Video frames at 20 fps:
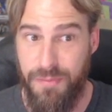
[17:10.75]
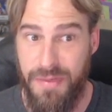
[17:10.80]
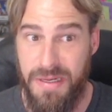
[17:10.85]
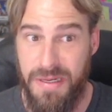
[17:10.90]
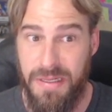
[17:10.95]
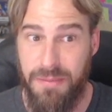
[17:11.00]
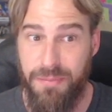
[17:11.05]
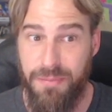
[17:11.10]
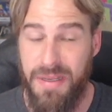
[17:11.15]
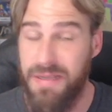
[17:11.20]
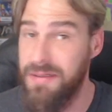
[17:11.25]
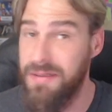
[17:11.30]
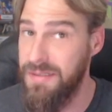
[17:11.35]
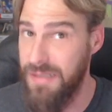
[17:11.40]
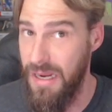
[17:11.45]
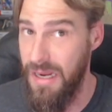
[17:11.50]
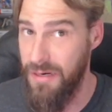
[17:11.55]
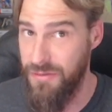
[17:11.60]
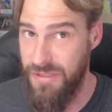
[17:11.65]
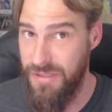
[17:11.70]
Mede being
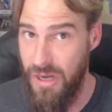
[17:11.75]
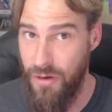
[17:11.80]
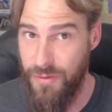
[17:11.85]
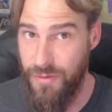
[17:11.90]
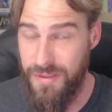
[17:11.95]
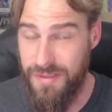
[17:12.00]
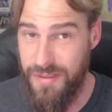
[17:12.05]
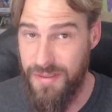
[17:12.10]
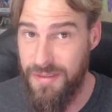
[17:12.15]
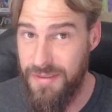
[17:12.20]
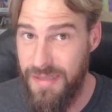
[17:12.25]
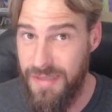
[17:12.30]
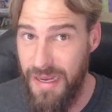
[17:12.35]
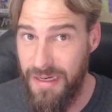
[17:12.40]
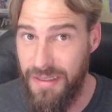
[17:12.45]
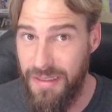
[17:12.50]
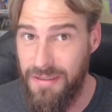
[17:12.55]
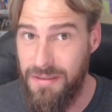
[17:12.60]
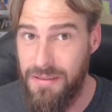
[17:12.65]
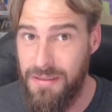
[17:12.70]
Cyaxares
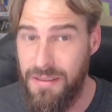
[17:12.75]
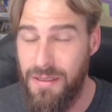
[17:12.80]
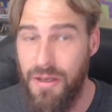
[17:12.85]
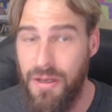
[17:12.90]
II?